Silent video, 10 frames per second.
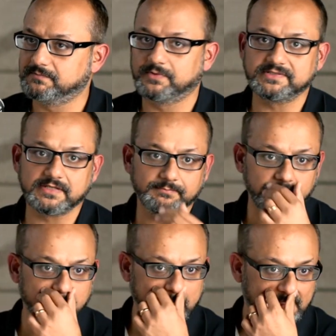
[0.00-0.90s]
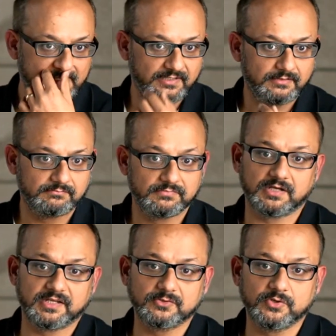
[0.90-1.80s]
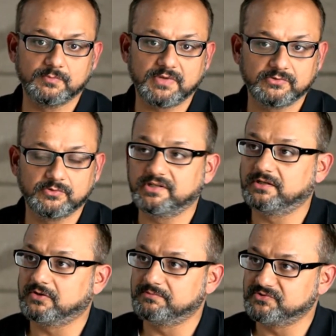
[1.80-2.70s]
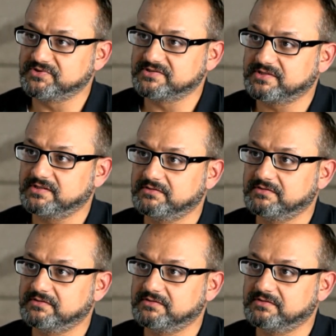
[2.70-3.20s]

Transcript: For example, again going back to your telecom usage, right?